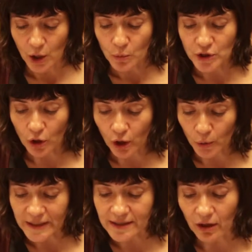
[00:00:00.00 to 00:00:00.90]
which
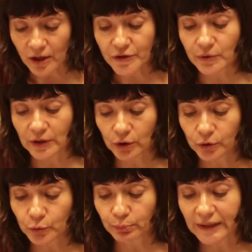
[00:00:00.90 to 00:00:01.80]
always also
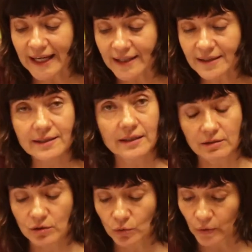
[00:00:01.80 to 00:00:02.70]
include plants
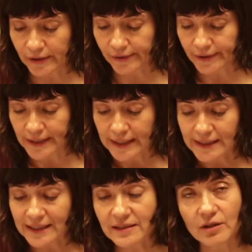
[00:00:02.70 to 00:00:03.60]
and soil
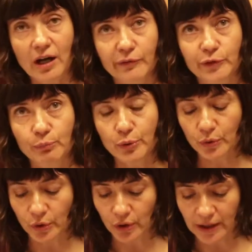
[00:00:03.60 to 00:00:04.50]
that is often
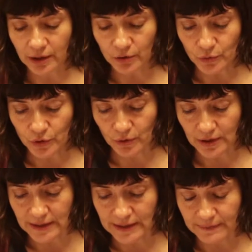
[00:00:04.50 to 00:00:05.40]
poor in
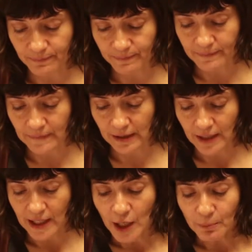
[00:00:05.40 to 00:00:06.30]
nutrients.
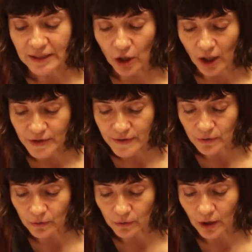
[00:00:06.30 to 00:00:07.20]
But
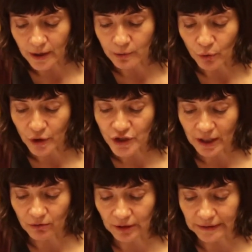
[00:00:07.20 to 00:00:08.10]
also, on a more
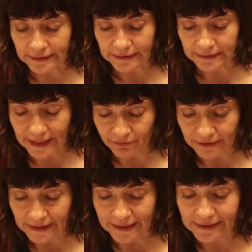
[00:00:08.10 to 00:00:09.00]
general
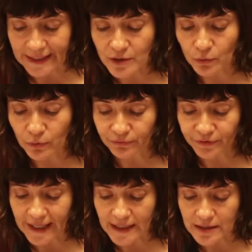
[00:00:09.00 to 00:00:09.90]
level, I'd like to
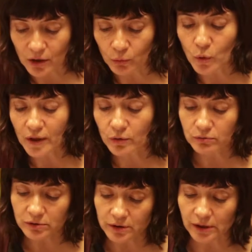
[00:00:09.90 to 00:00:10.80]
reflect on what a
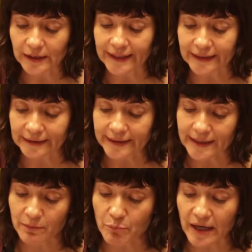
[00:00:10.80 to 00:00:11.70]
rural
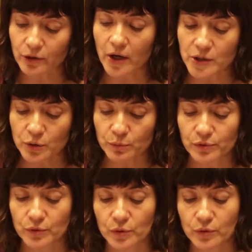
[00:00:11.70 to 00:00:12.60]
analytic might
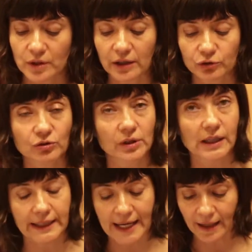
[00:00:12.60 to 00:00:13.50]
contribute to a
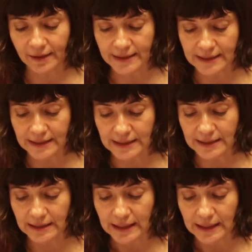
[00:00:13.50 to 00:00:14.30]
cultural analysis